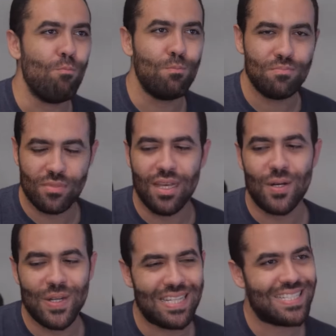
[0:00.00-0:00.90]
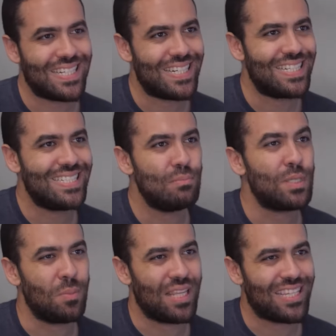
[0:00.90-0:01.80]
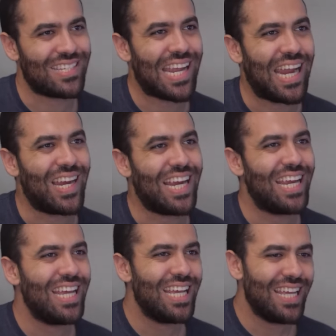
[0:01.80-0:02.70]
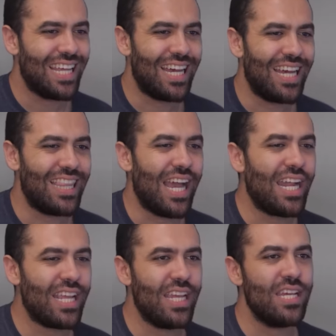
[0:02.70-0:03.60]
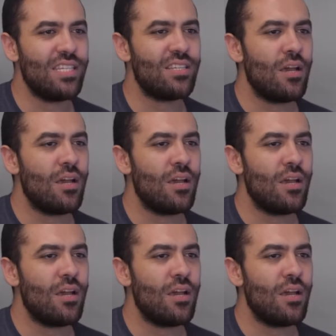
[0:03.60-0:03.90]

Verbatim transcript: no, it's a uh, permitless carry. Uh, and that is